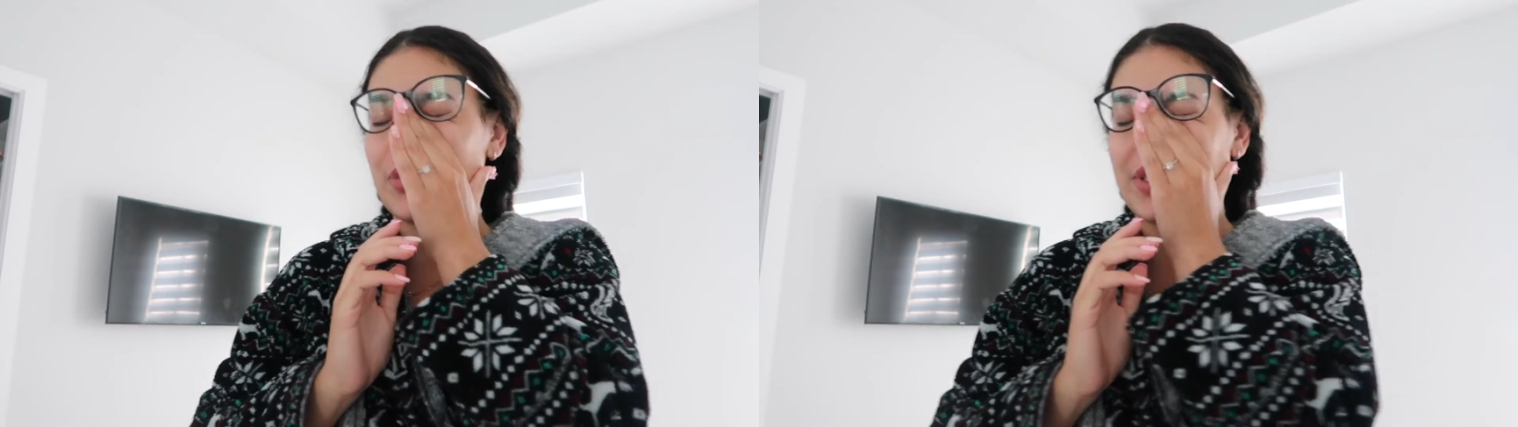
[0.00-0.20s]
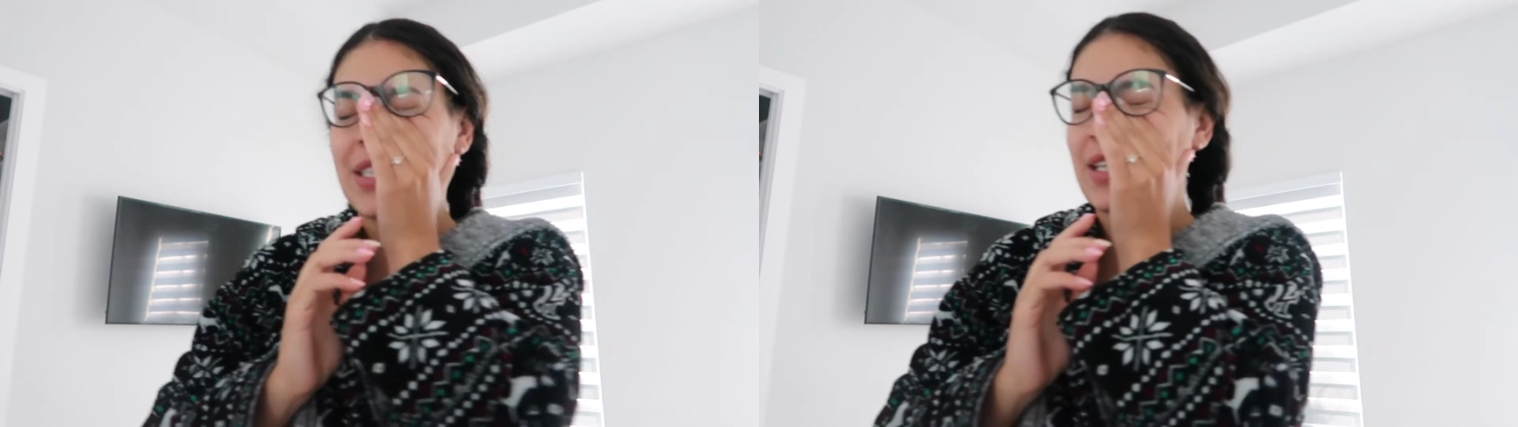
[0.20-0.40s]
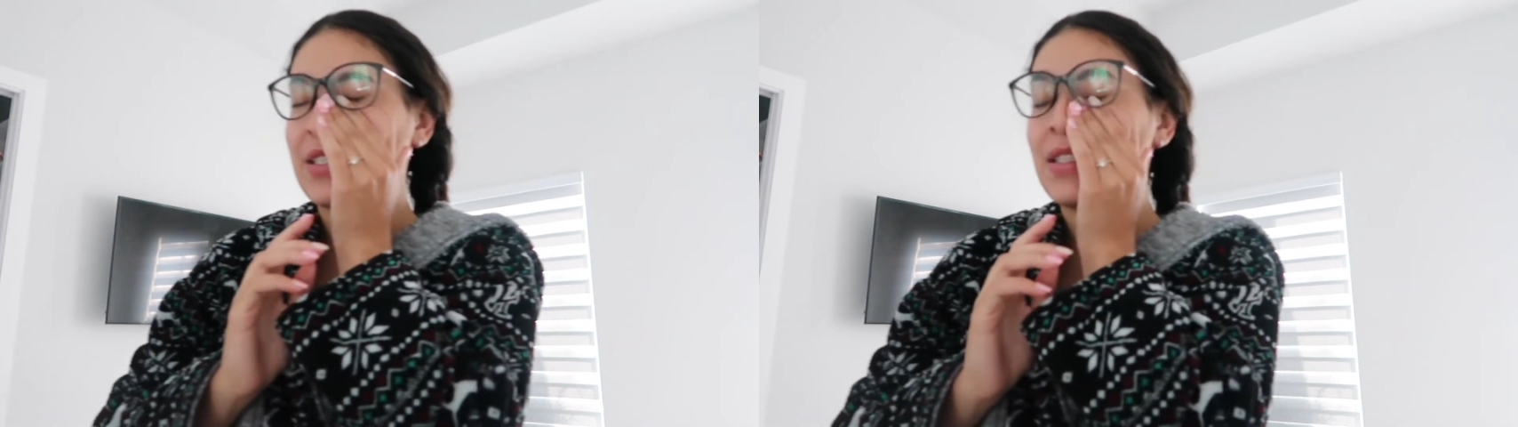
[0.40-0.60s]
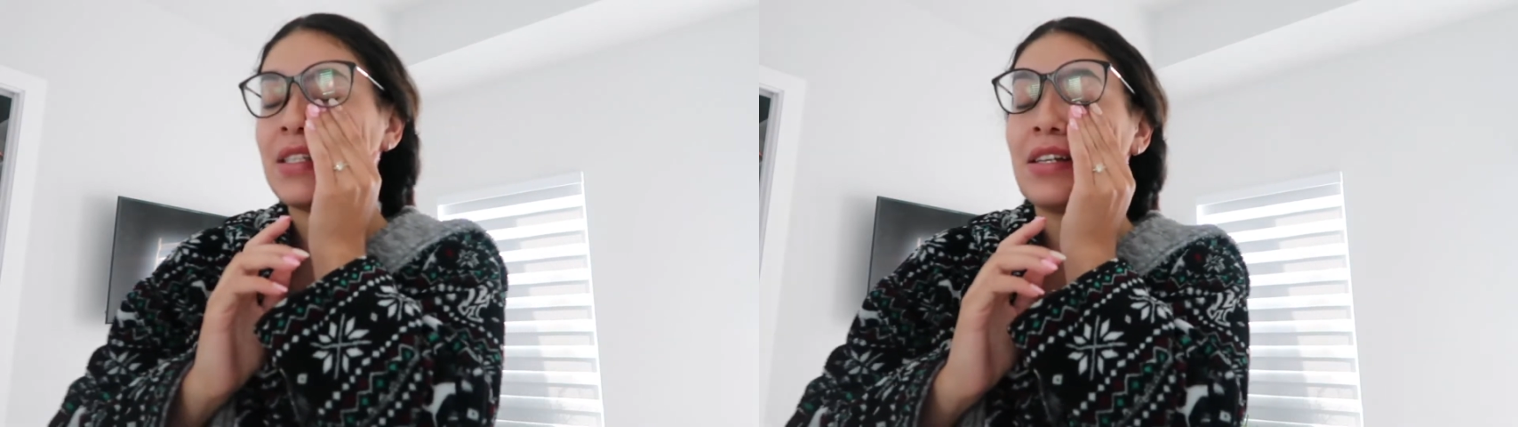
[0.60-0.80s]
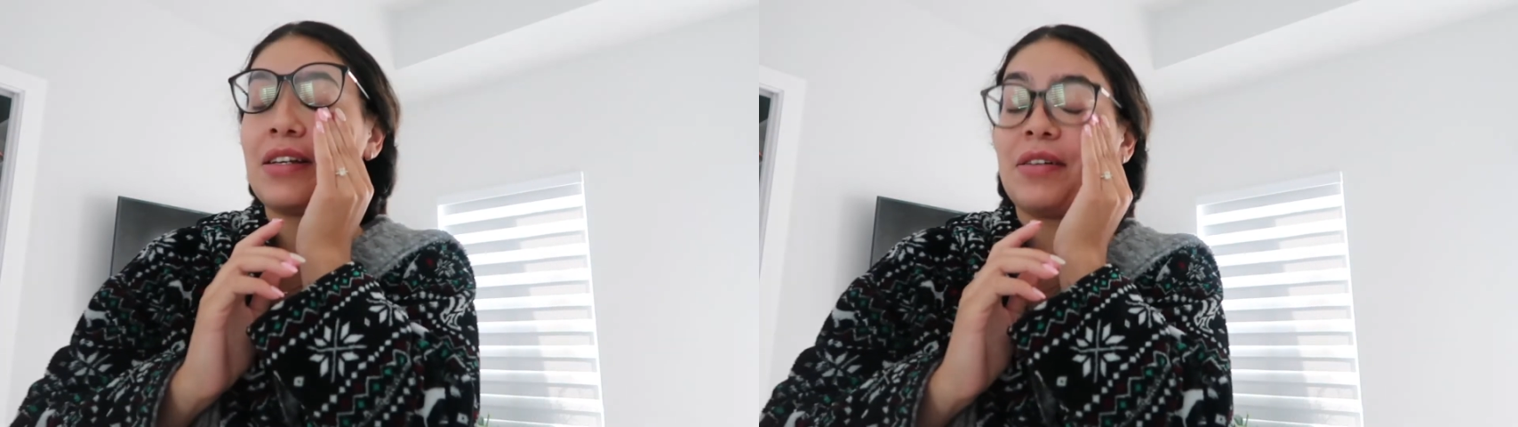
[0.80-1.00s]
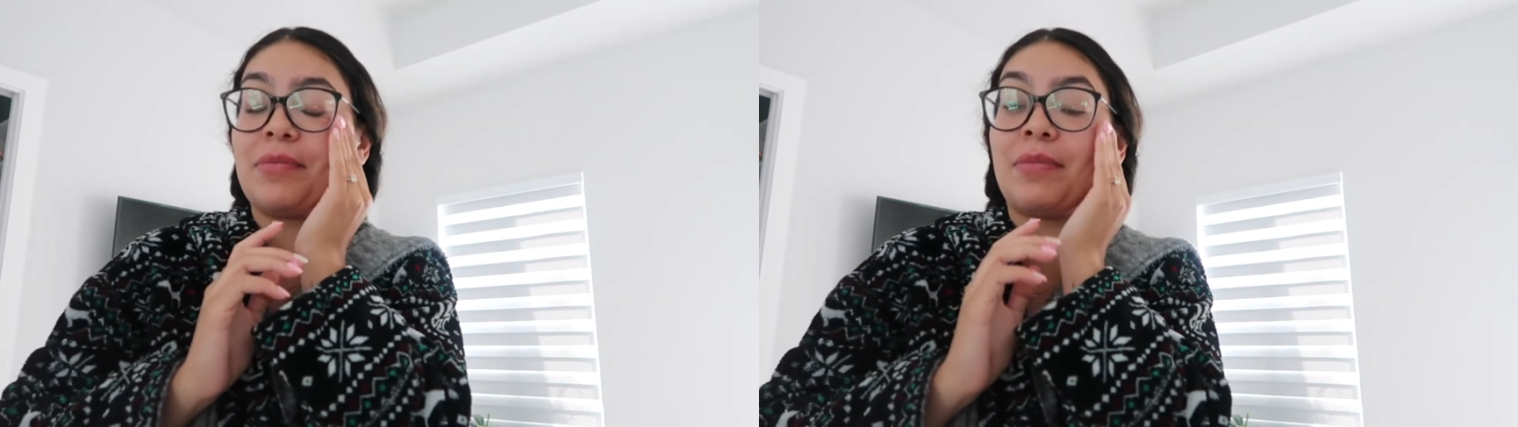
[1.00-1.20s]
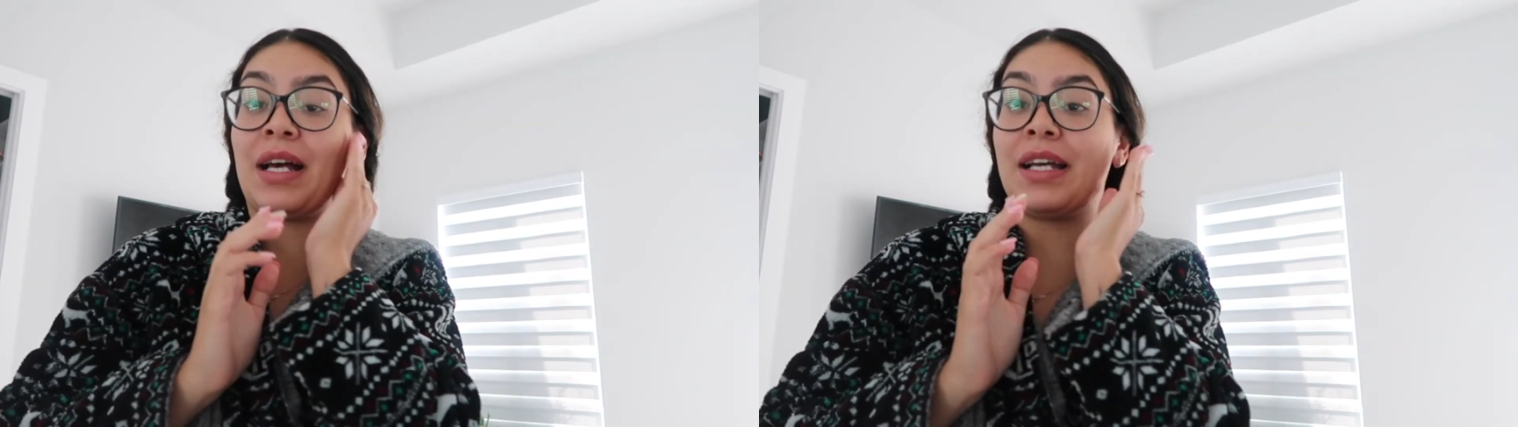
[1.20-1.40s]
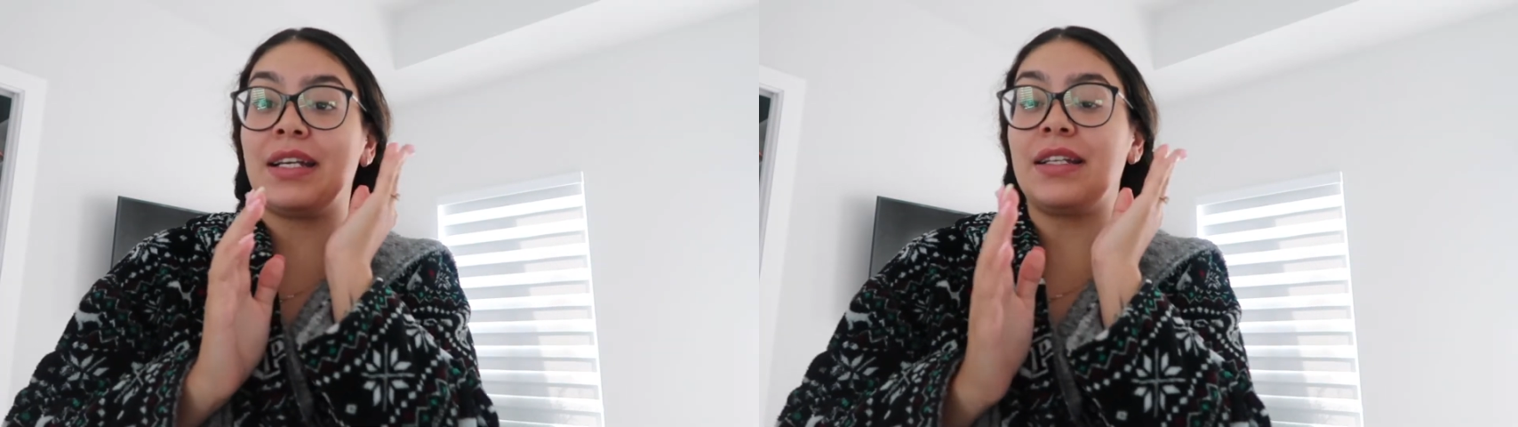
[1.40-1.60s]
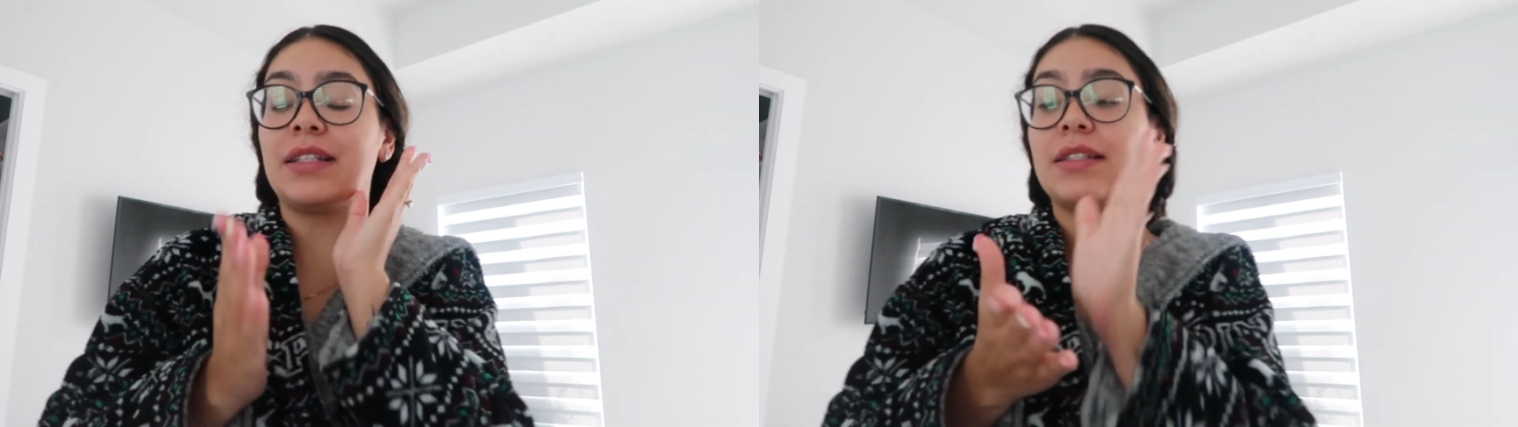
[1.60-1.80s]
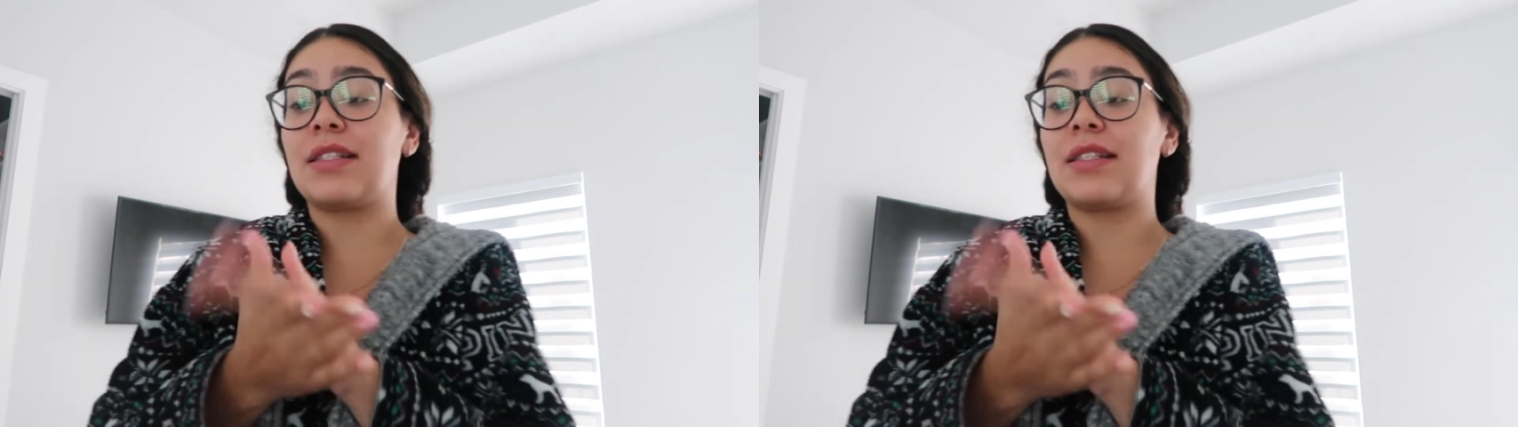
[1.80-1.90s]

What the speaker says: to a text to my